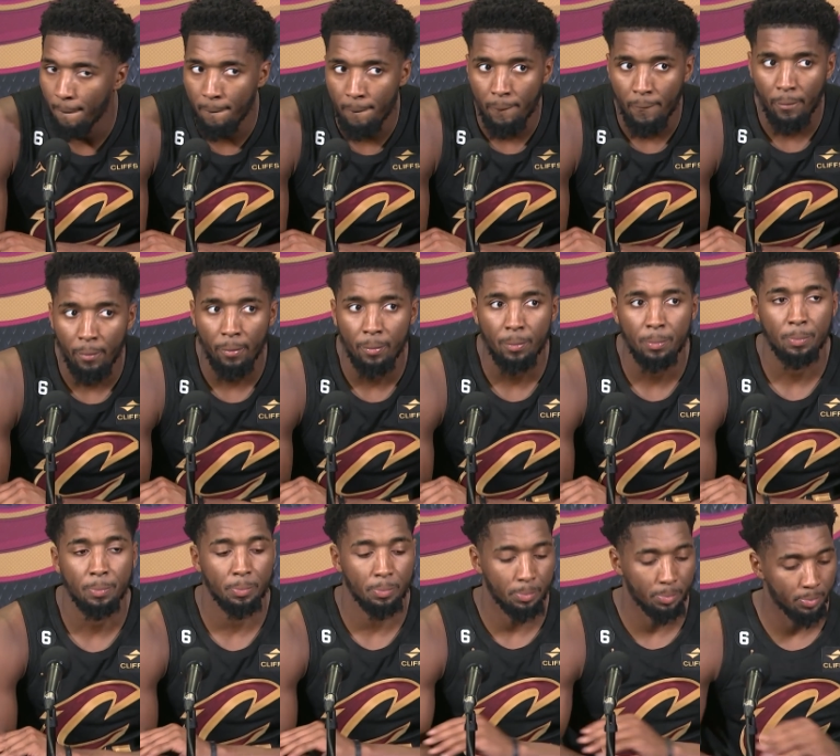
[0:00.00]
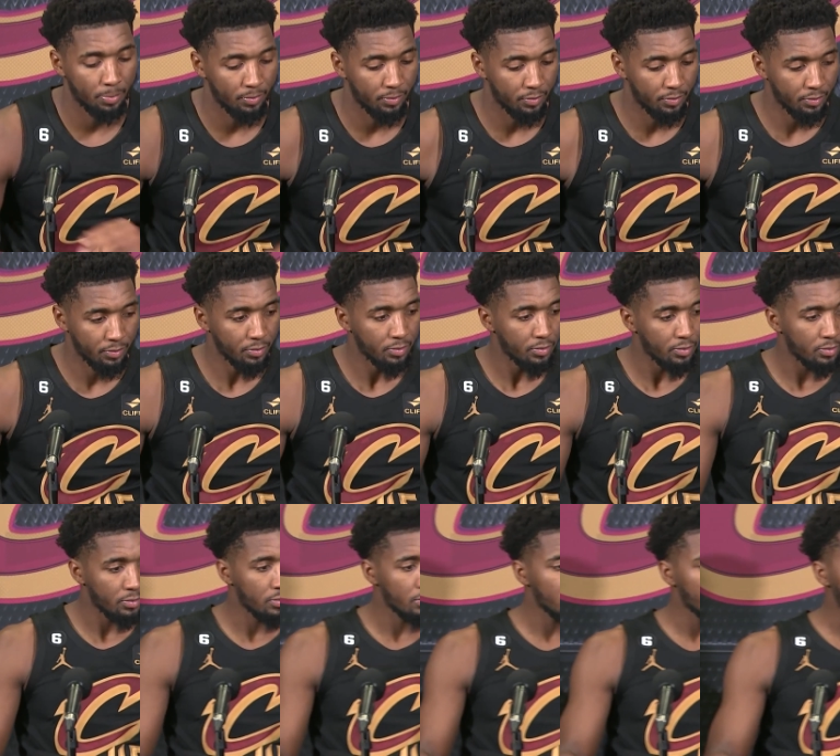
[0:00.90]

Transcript: Jarrett, for you, uh, what did you just see